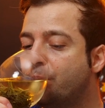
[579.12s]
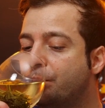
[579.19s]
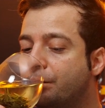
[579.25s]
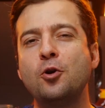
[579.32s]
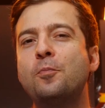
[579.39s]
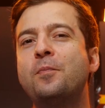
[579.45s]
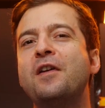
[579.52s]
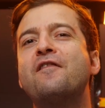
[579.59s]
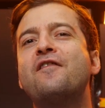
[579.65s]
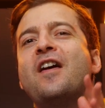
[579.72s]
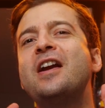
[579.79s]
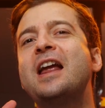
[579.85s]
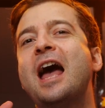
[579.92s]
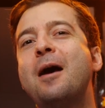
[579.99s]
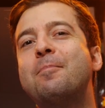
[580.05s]
We would be
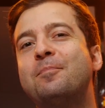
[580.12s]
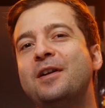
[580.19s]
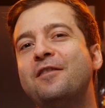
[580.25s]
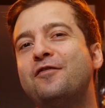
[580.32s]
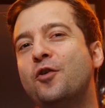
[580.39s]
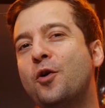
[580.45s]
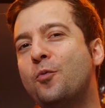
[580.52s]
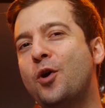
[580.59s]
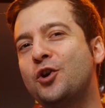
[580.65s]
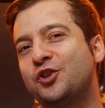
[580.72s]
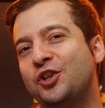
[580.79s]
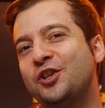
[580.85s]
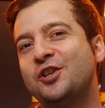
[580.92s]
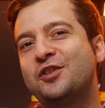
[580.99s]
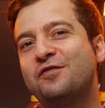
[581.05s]
very happy if you were
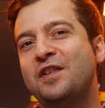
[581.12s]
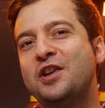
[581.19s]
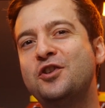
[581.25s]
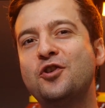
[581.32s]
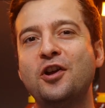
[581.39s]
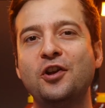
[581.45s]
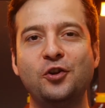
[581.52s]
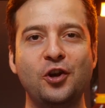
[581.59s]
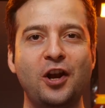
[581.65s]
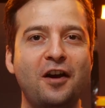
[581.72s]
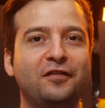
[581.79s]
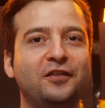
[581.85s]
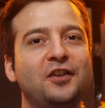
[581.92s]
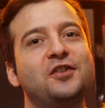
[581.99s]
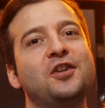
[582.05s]
watching this video and you
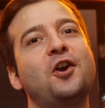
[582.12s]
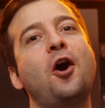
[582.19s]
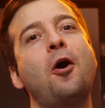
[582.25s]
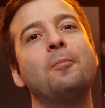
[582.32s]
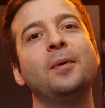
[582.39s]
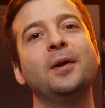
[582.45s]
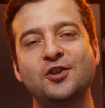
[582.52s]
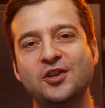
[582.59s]
left us a comment.